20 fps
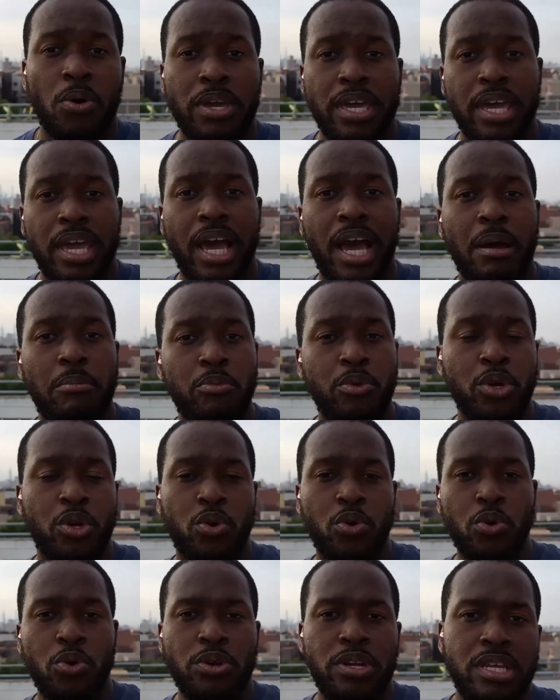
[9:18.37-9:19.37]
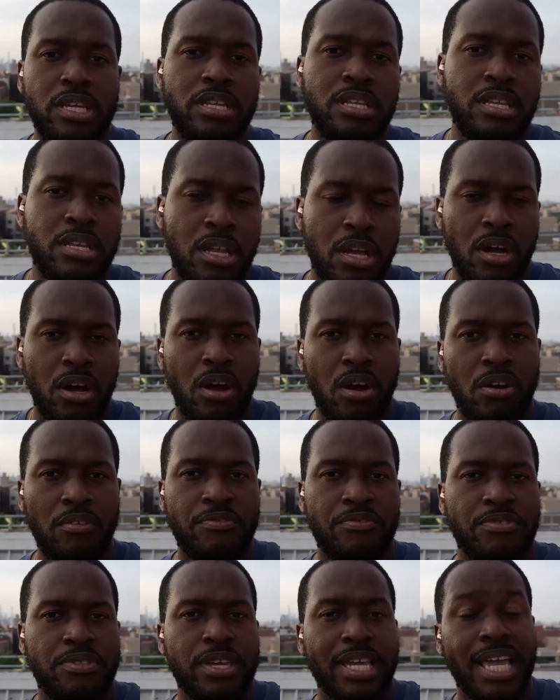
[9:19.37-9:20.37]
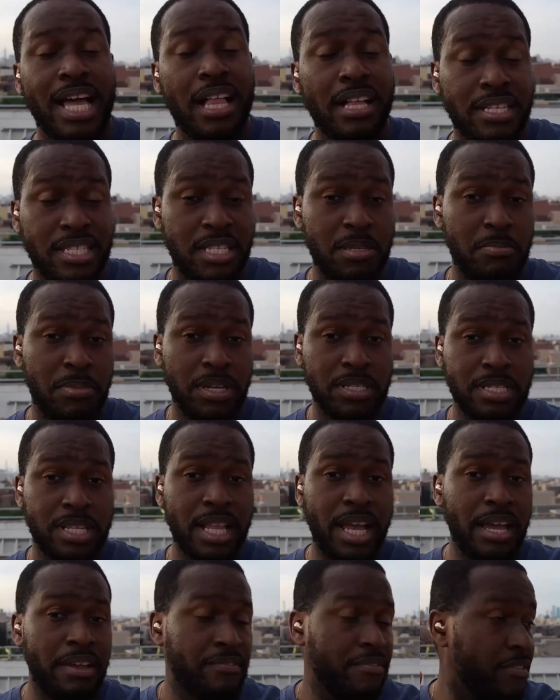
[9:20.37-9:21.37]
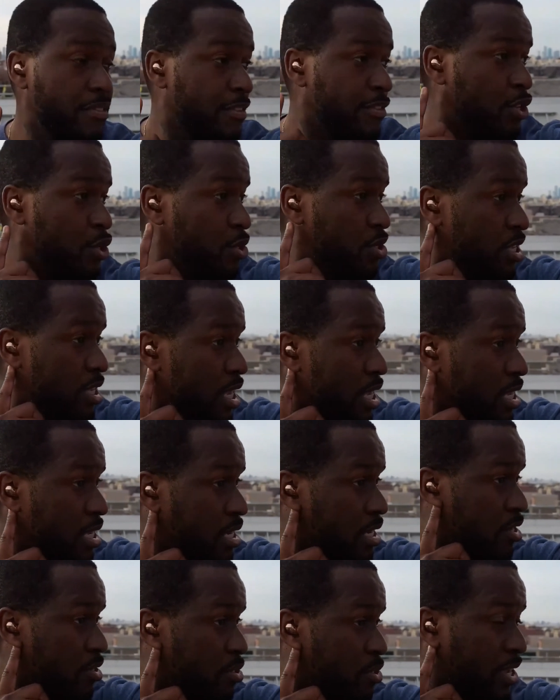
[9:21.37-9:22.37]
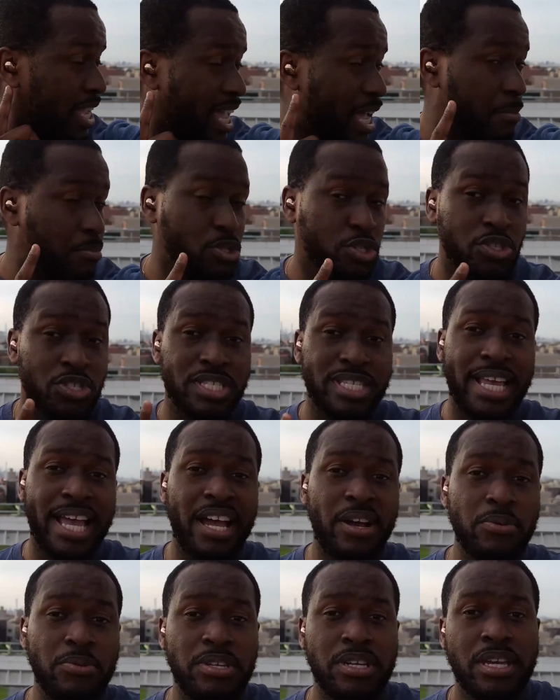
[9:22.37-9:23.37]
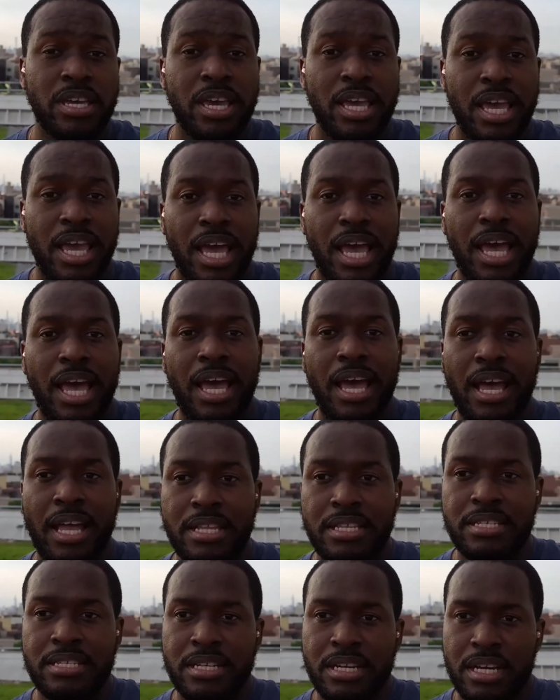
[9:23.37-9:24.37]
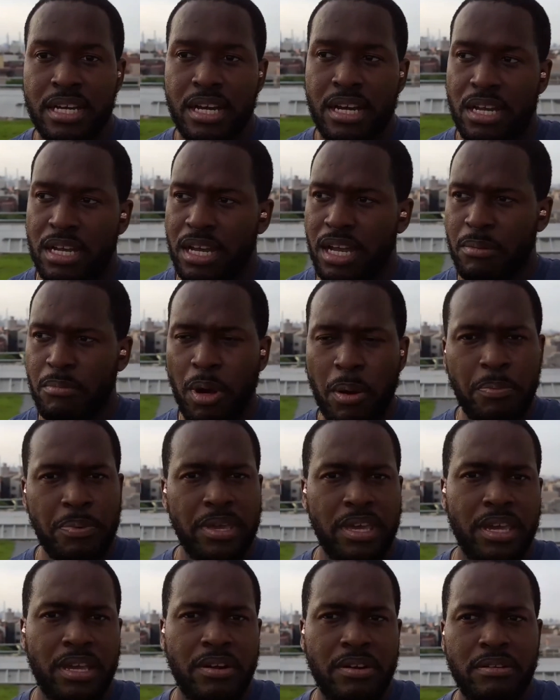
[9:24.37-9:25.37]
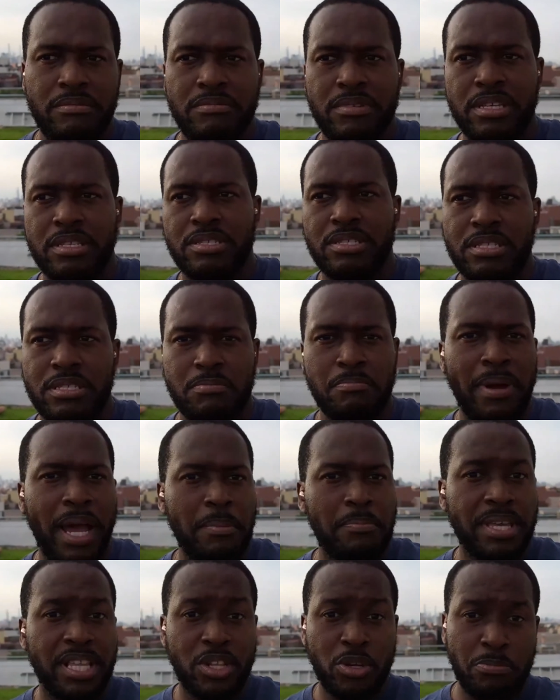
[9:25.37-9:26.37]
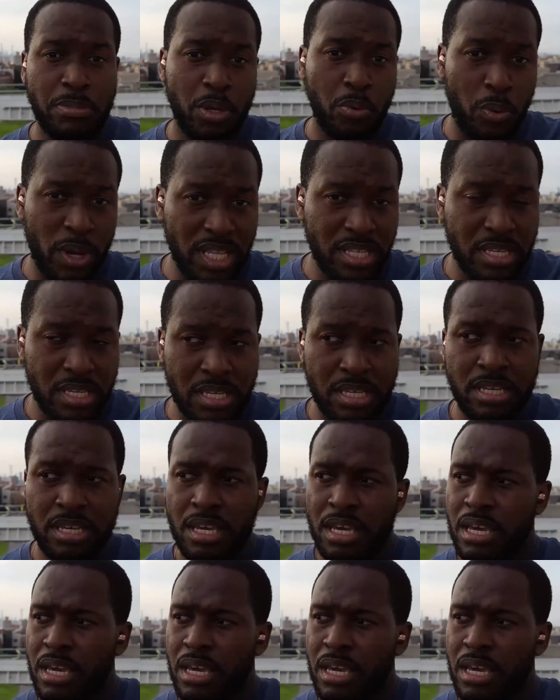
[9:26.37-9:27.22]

Okay, I'm recording off the Galaxy Buds Live, using it here to capture sound, and I'm up here. It might be a little bit windy,